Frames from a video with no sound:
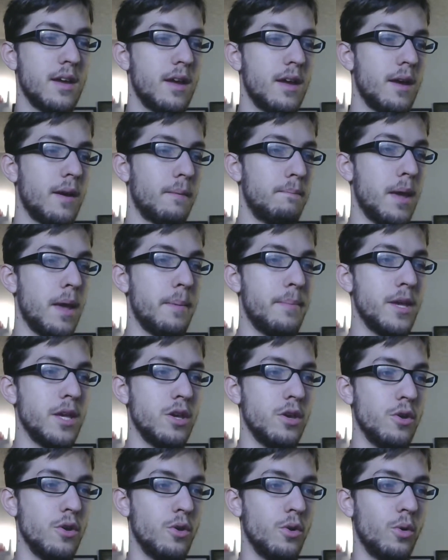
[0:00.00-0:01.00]
maybe
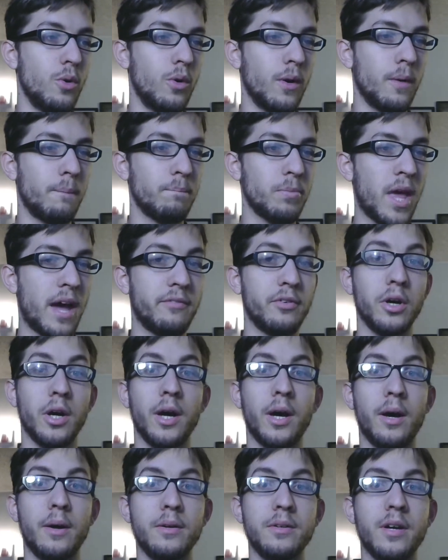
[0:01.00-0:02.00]
you have
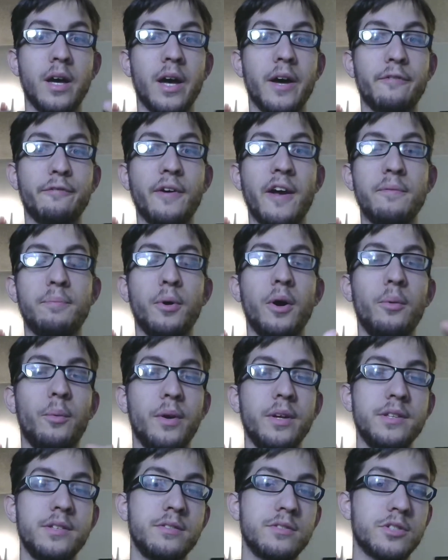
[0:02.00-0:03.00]
a
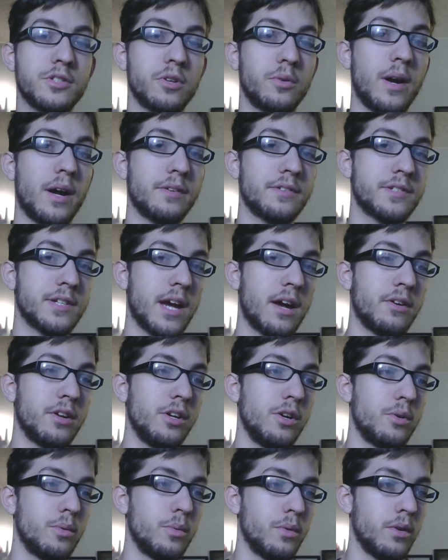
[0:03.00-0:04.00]
5.1 surround sound in
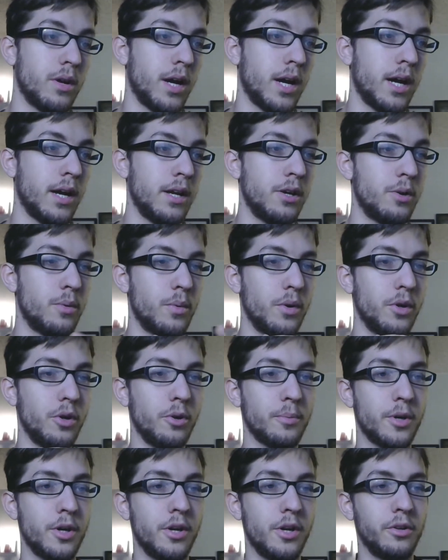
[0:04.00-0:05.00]
your
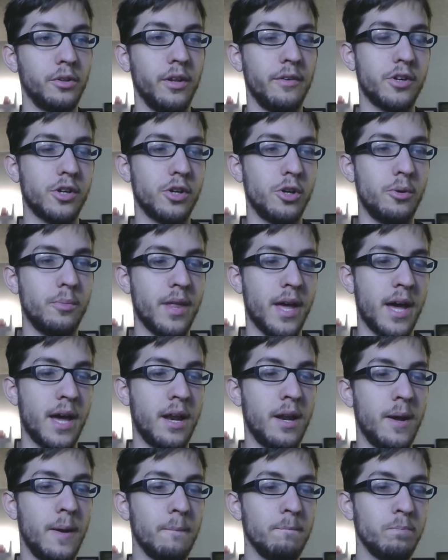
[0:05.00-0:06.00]
room or in your living room that
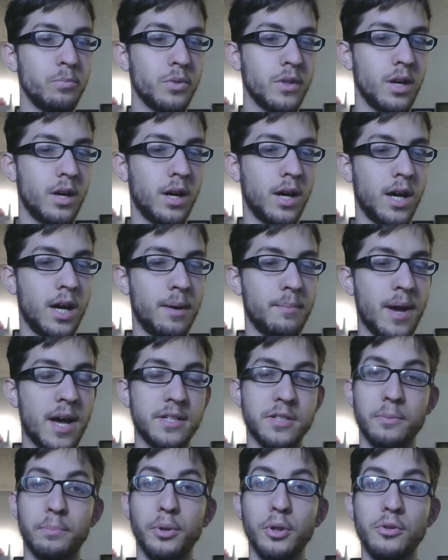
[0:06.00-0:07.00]

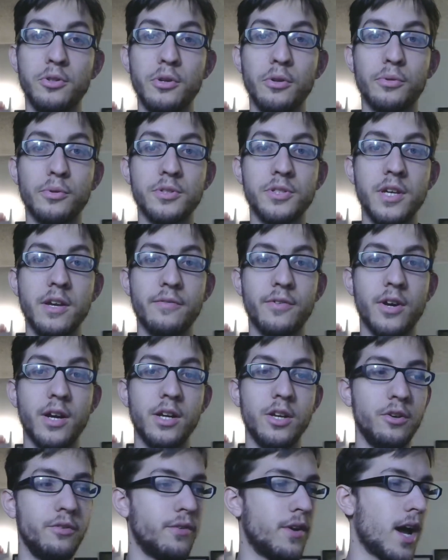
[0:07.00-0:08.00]
has a Bluetooth receiver,
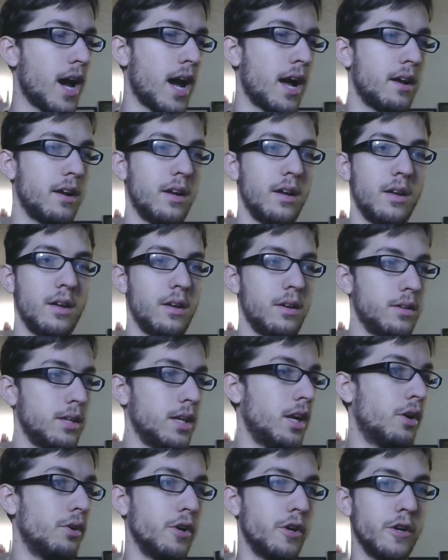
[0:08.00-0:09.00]
and you've got
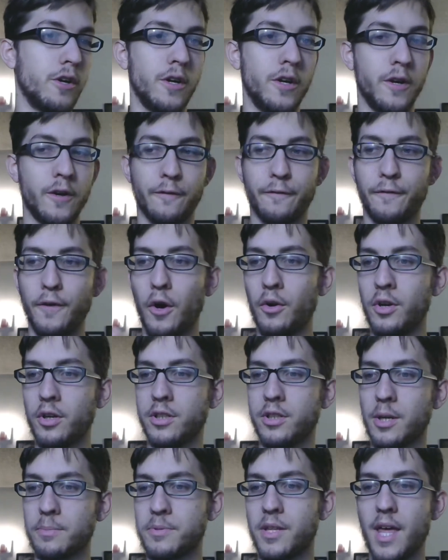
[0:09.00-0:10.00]
your phone
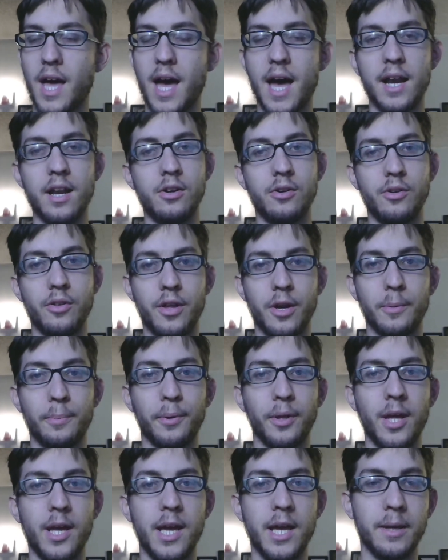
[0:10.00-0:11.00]
hooked up to that, and you're there
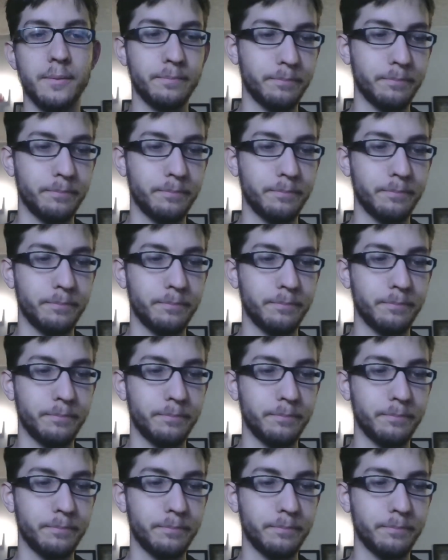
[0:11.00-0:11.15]
playing